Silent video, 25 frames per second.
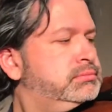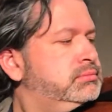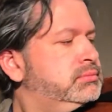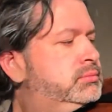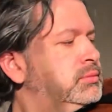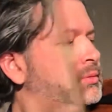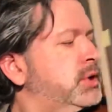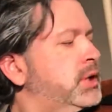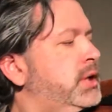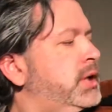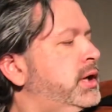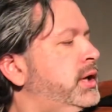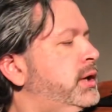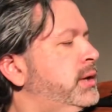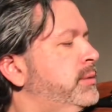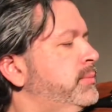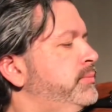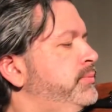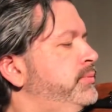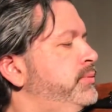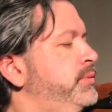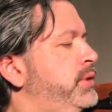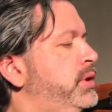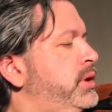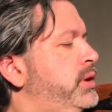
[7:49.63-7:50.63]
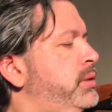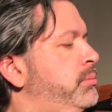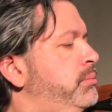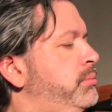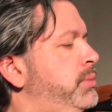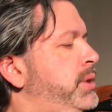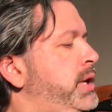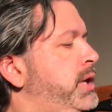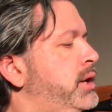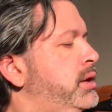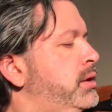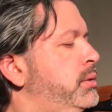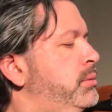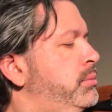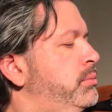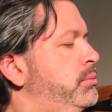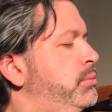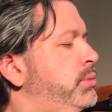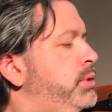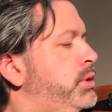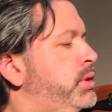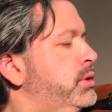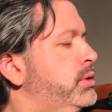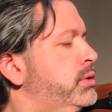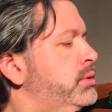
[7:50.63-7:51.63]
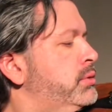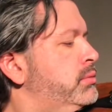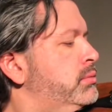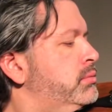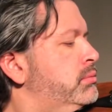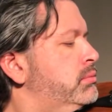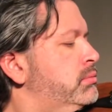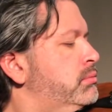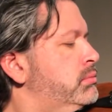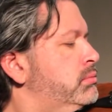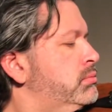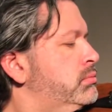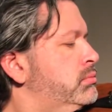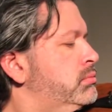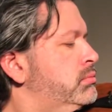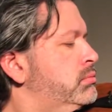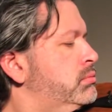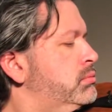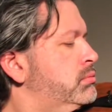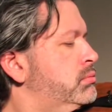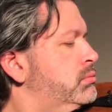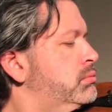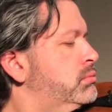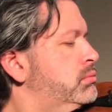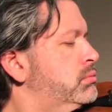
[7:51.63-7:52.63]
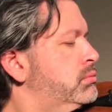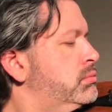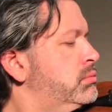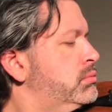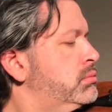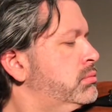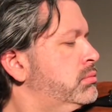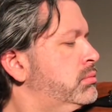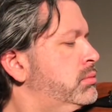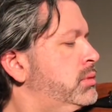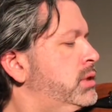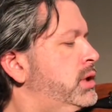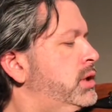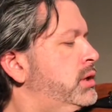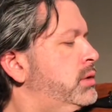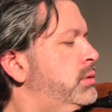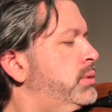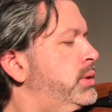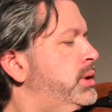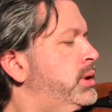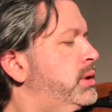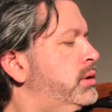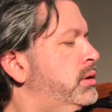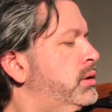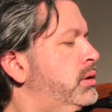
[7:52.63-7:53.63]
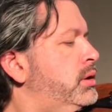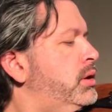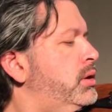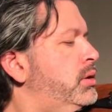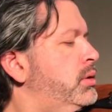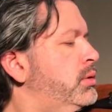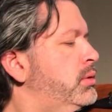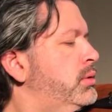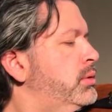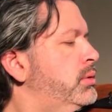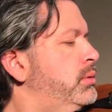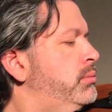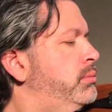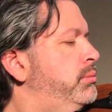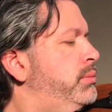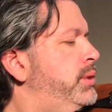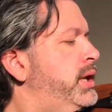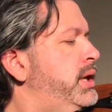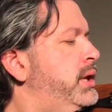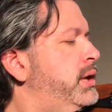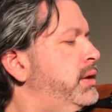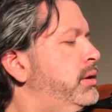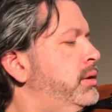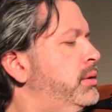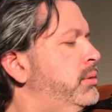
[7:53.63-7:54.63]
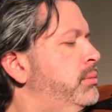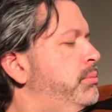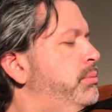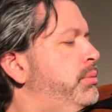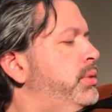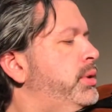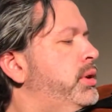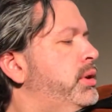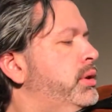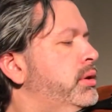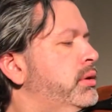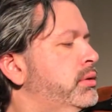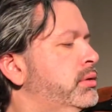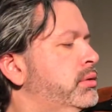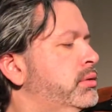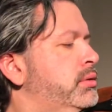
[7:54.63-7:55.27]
Okay, big bird. Here we go. Big bird.